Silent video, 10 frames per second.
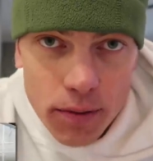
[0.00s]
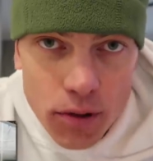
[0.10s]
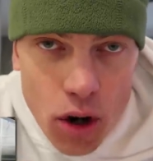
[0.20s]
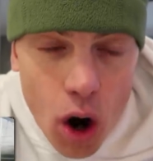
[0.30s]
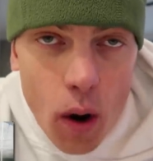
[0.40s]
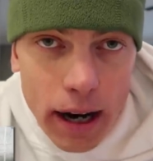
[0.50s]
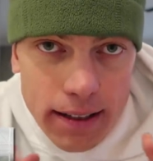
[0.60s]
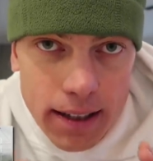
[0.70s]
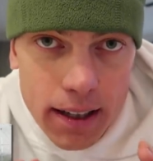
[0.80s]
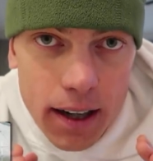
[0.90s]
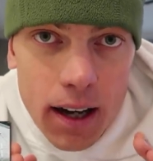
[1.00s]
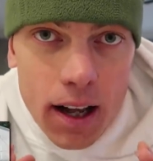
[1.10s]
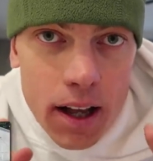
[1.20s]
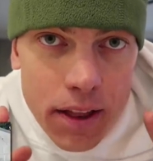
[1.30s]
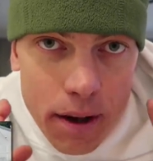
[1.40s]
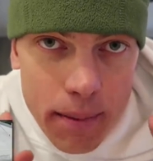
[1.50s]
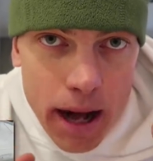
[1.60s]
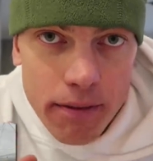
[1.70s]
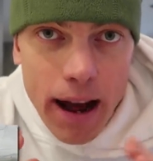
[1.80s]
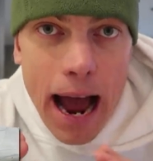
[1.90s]
no idea the
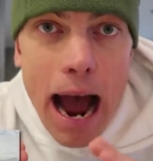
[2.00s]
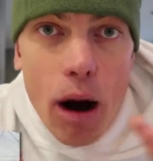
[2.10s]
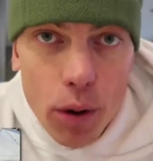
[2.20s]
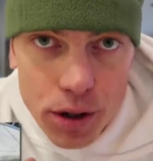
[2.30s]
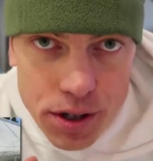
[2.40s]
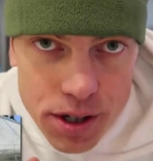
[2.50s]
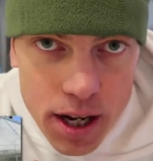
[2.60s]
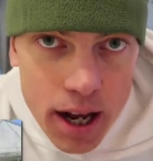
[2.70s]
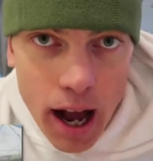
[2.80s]
amount of hours